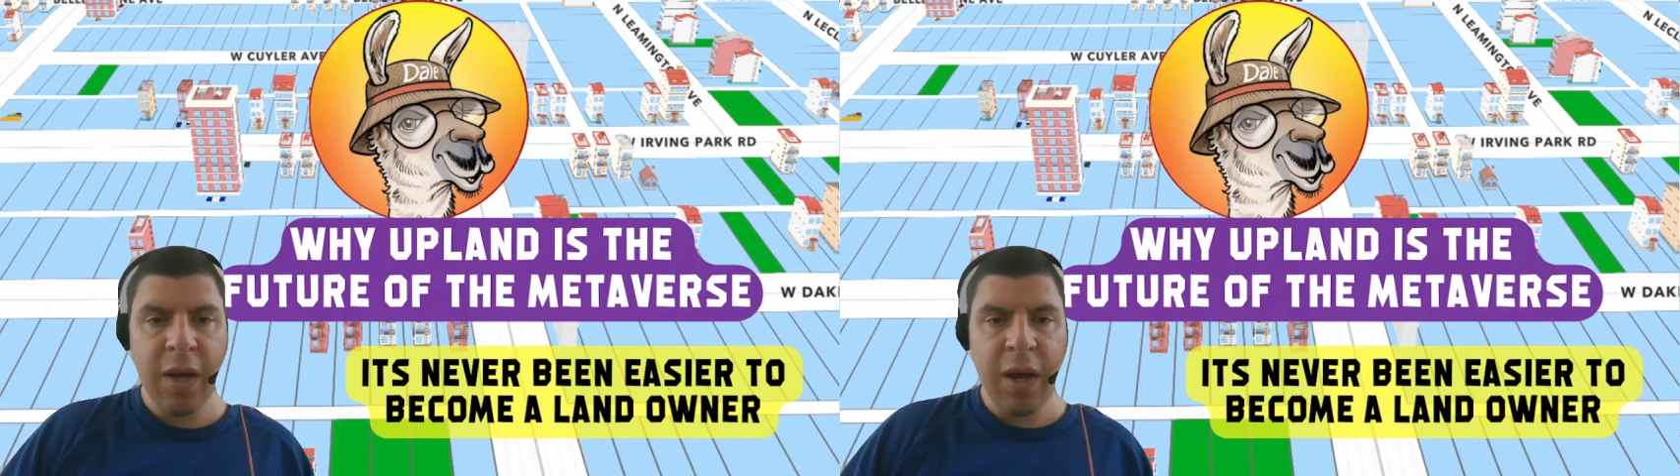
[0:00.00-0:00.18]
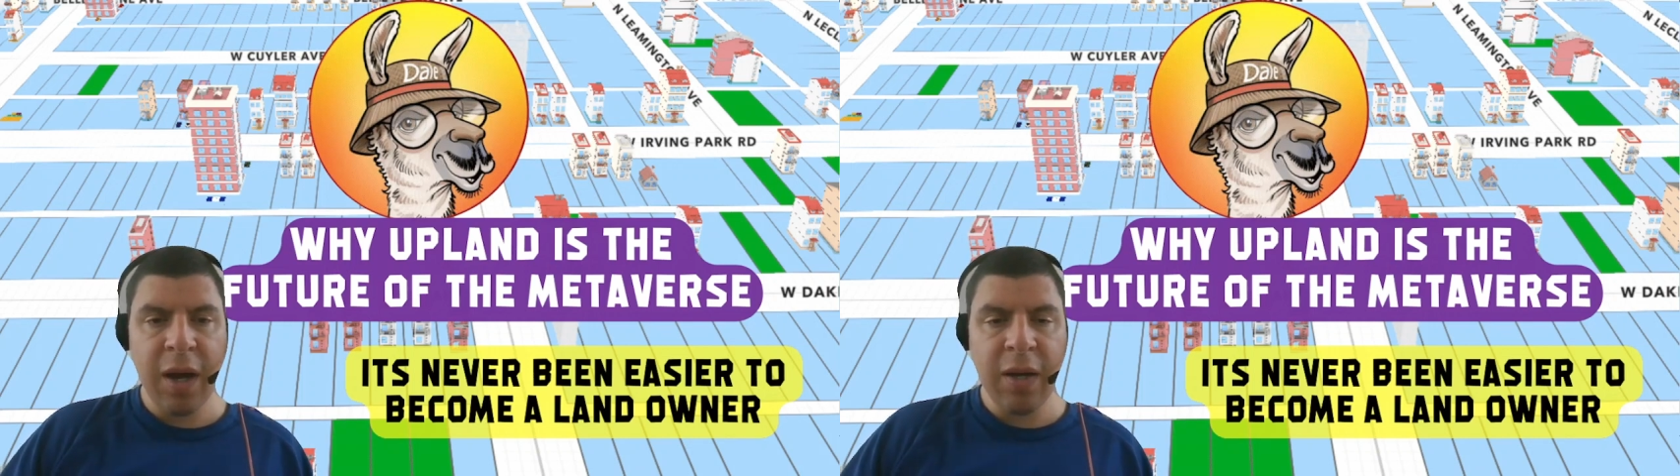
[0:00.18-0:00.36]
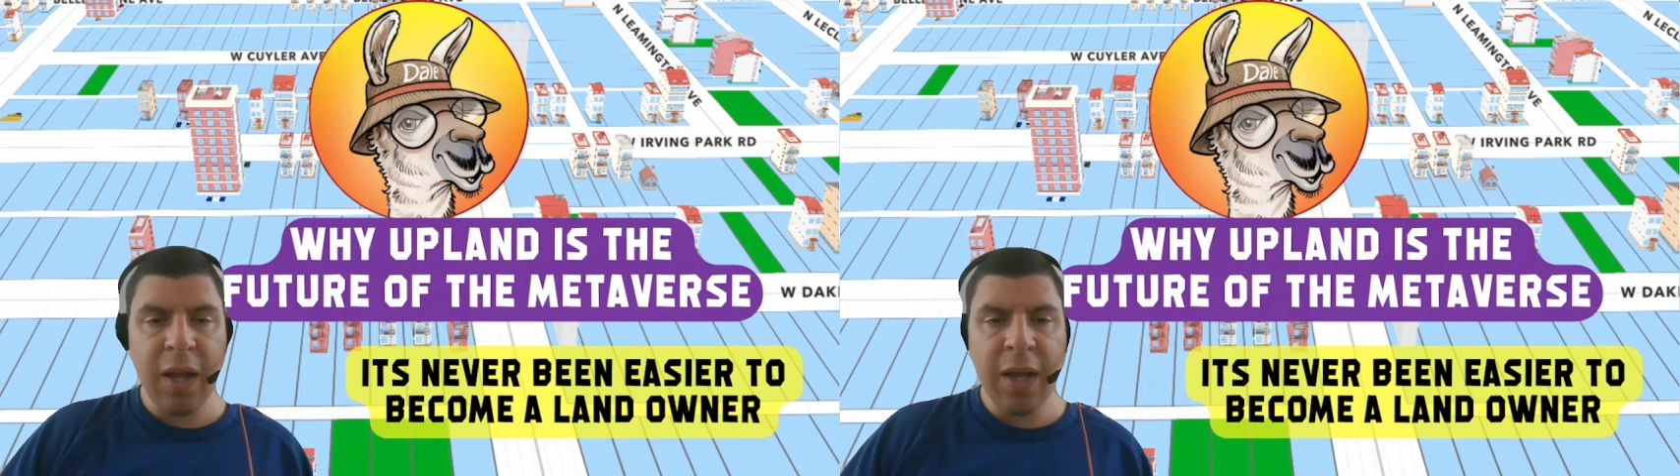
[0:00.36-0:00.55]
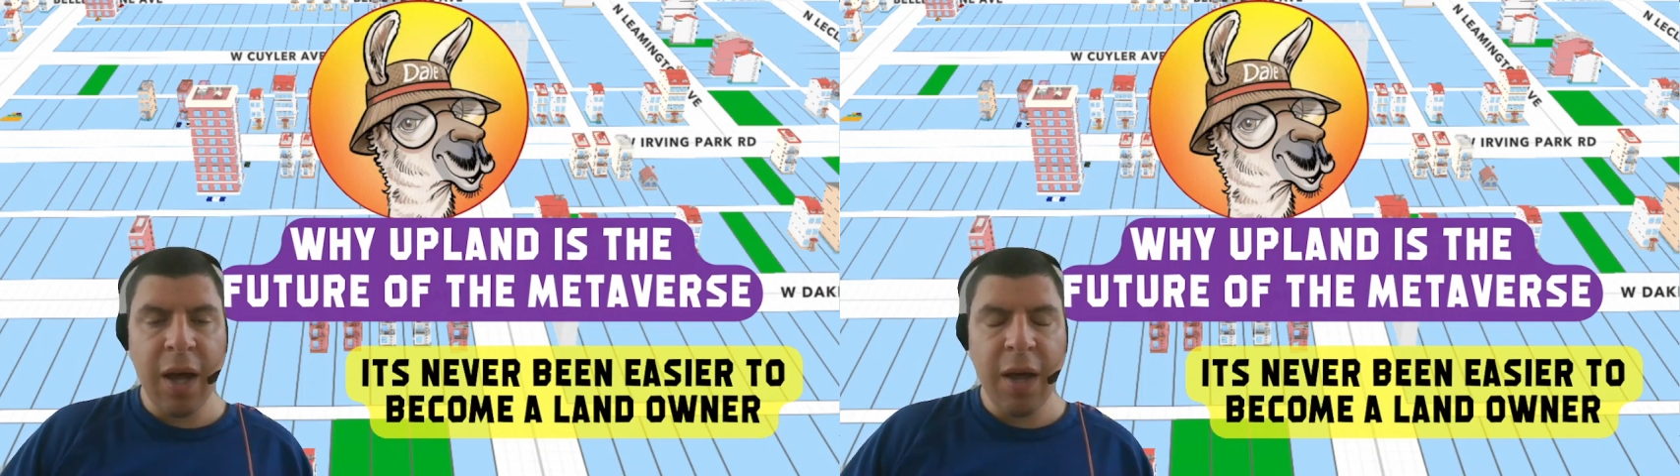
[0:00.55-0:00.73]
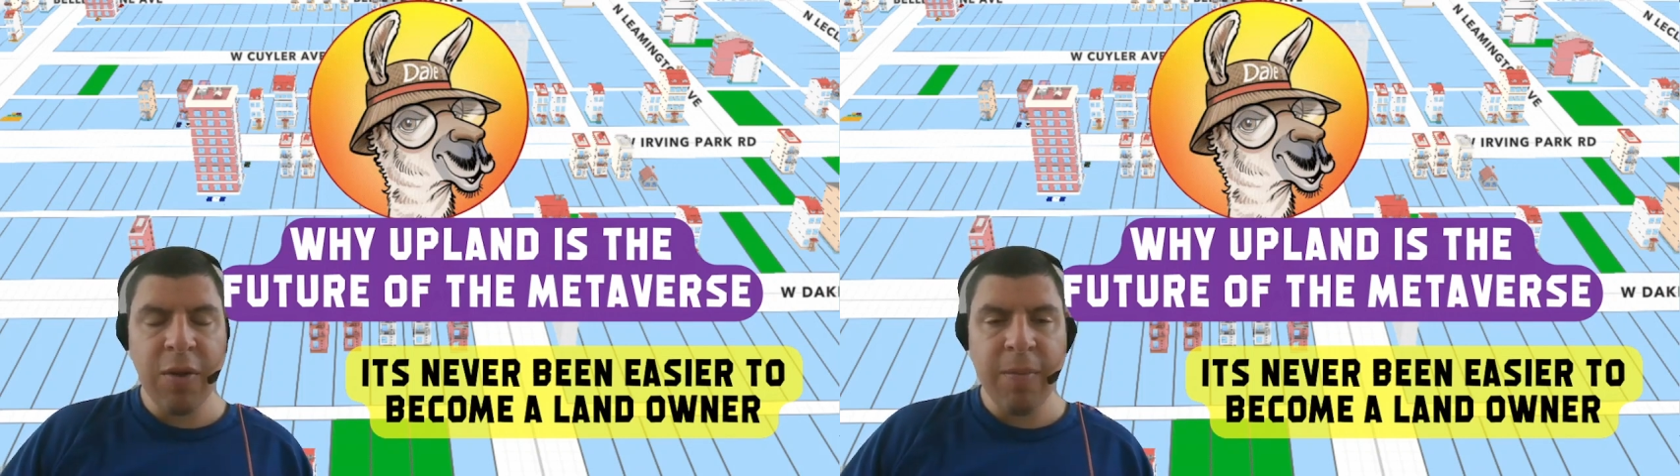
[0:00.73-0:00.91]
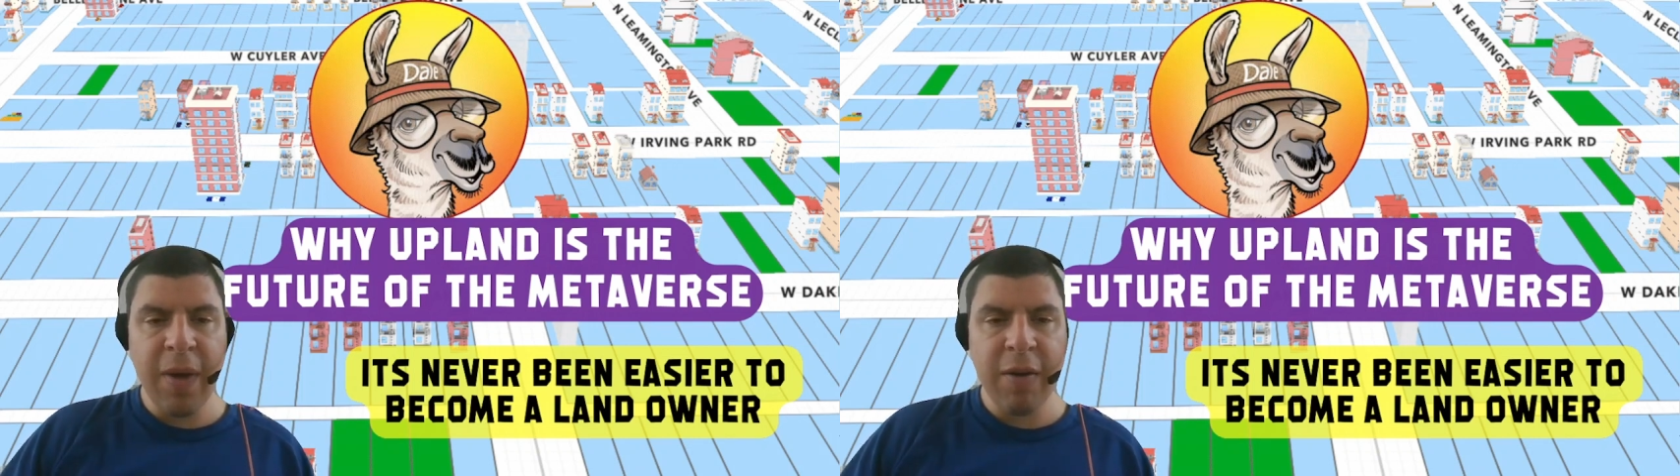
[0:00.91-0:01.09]
Unlike
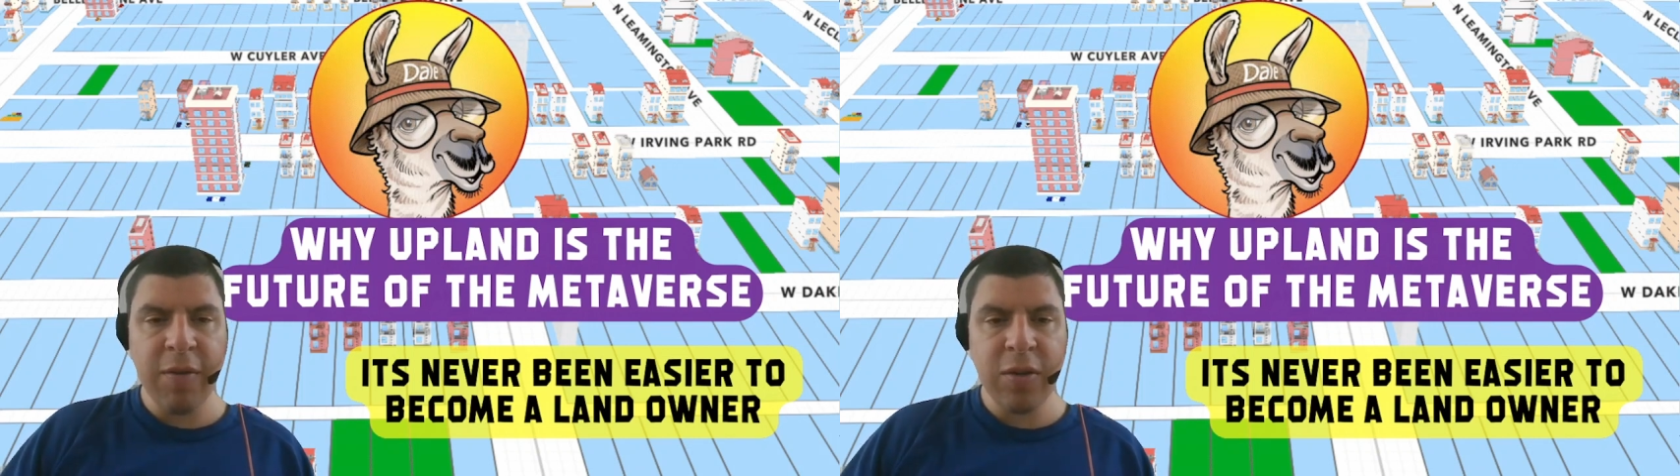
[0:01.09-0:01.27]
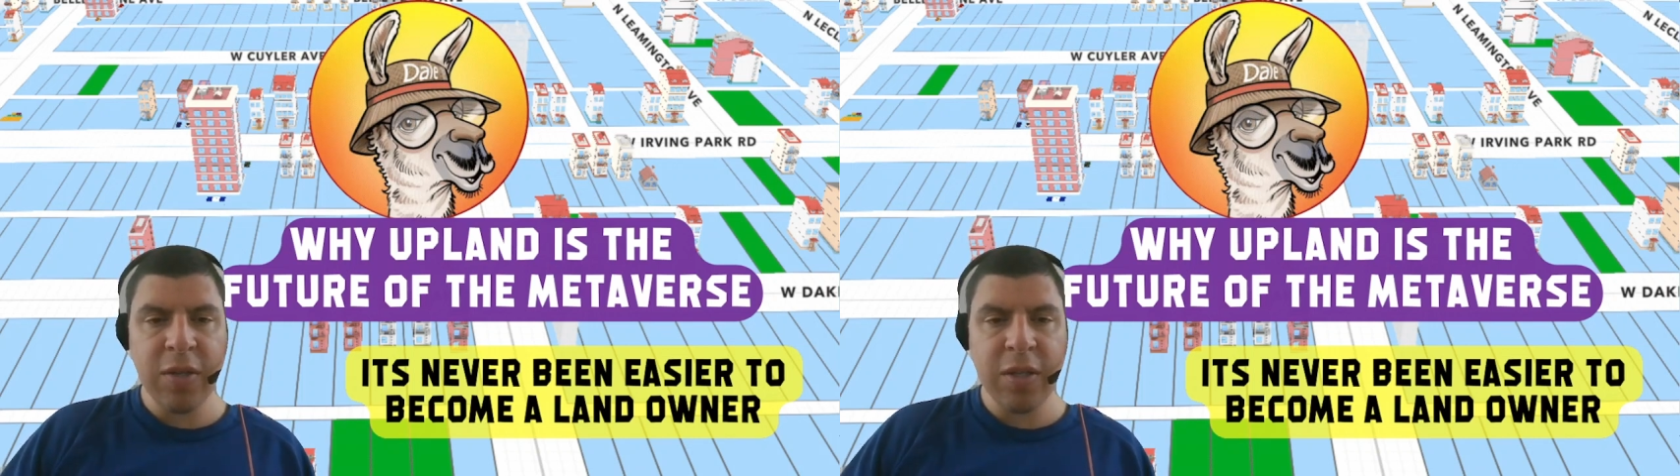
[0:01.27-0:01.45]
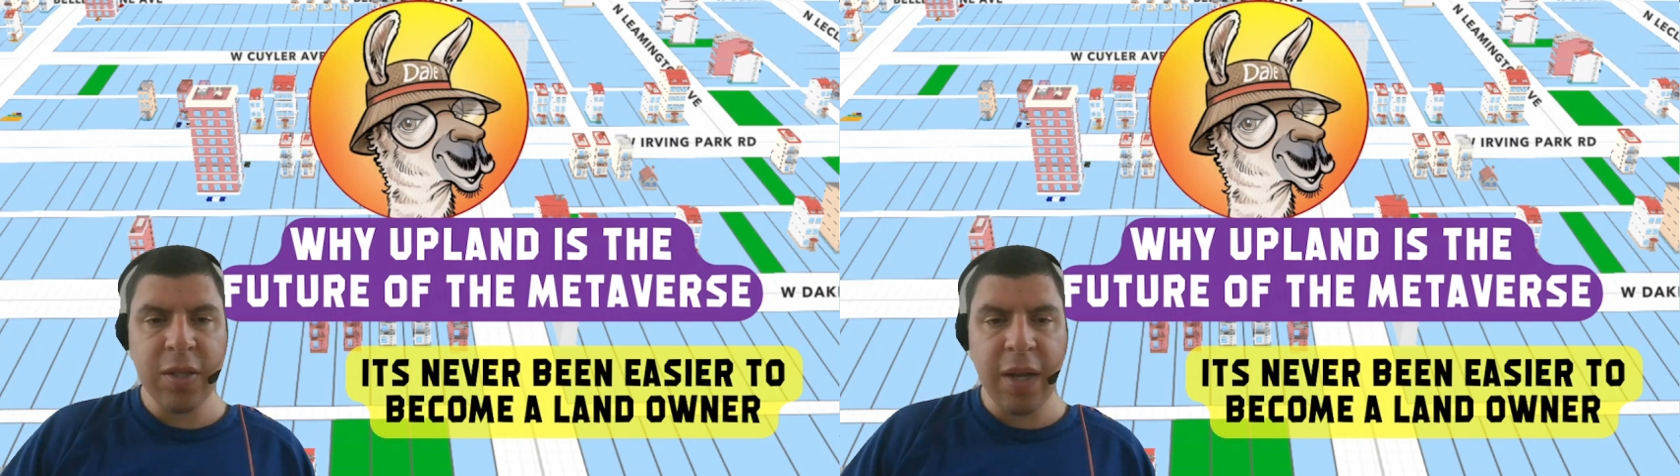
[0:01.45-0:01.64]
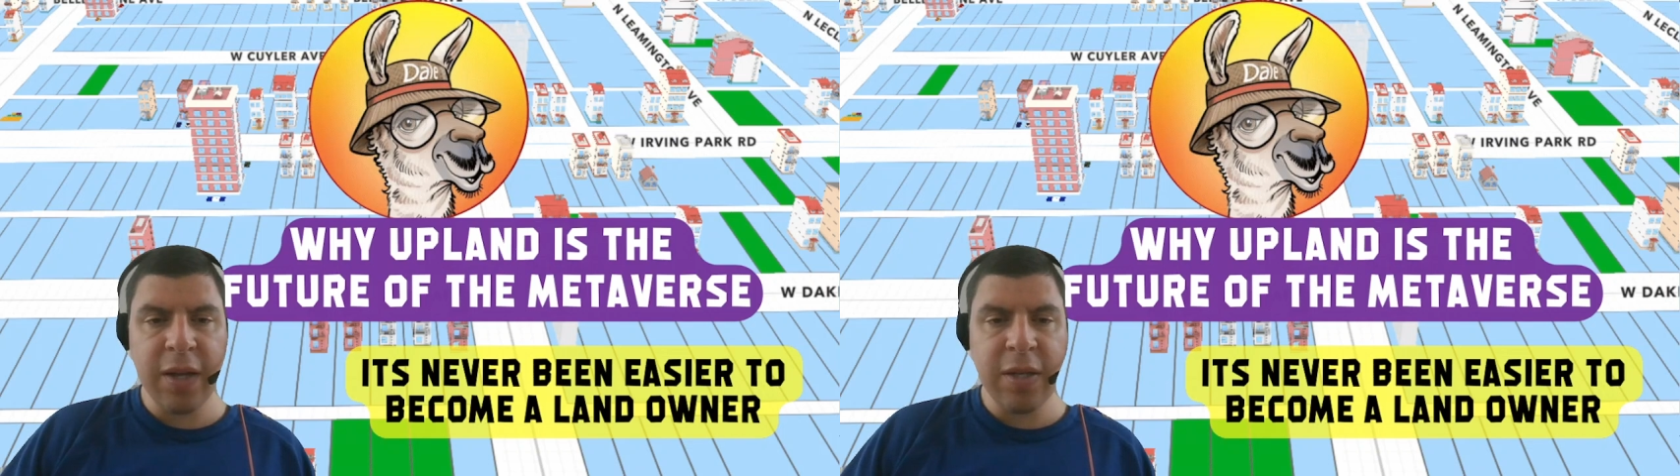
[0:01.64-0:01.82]
other metaverses like